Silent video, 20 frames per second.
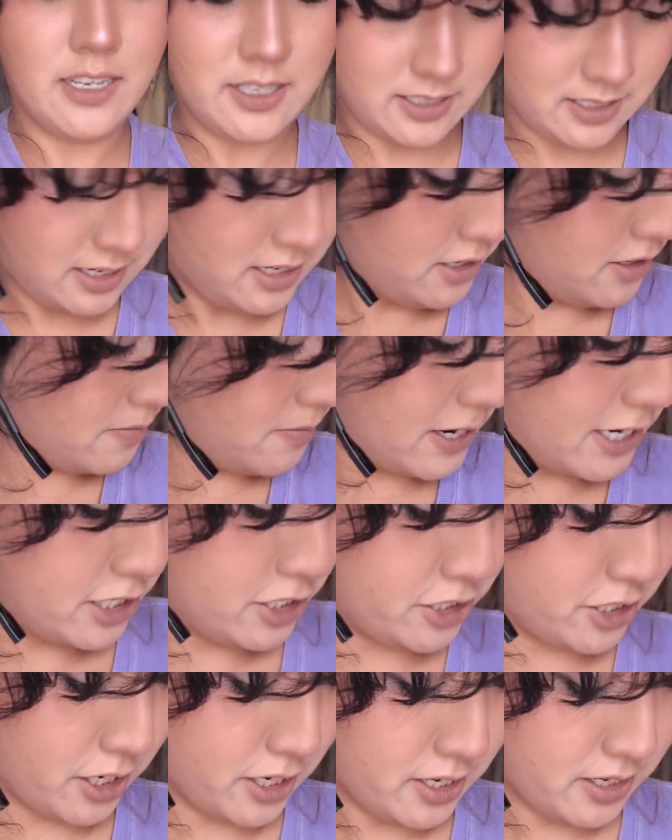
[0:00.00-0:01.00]
It's under my
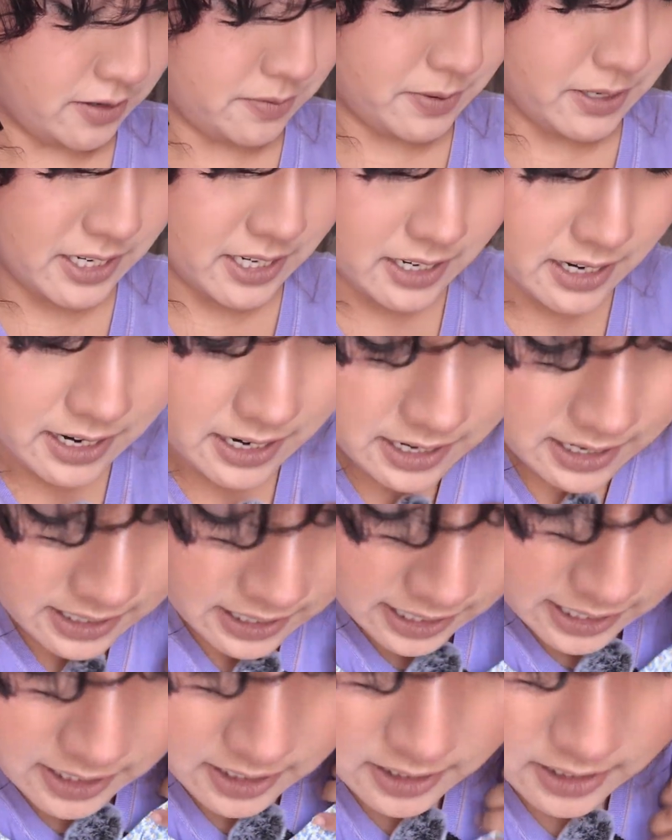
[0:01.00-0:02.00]
shirt, but
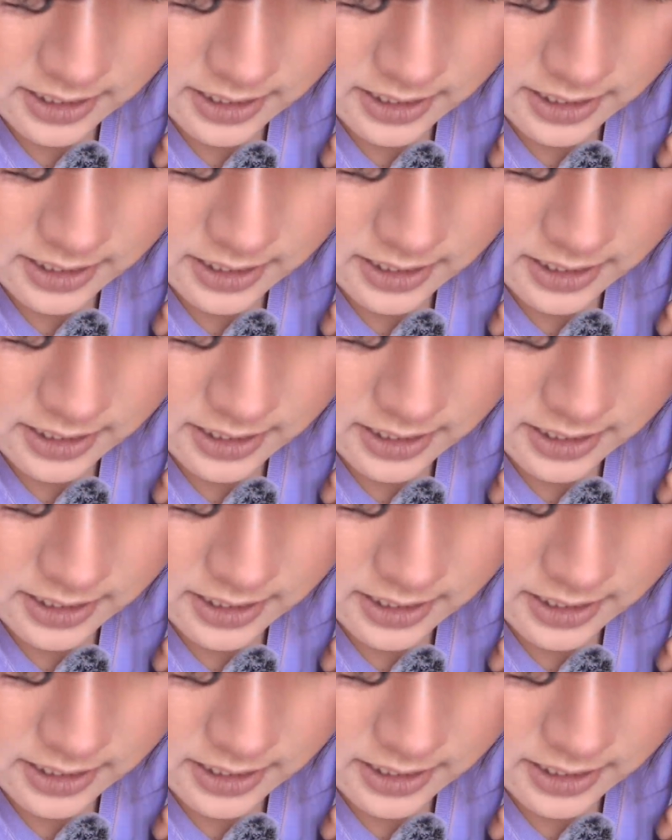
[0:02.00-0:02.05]
it kind of